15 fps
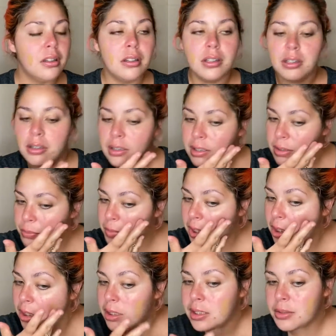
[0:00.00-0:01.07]

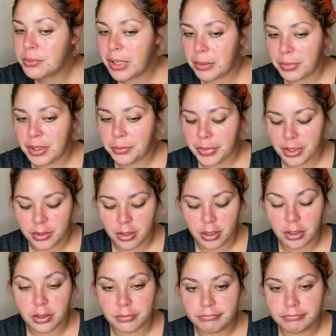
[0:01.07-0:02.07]
This might be a bit dark.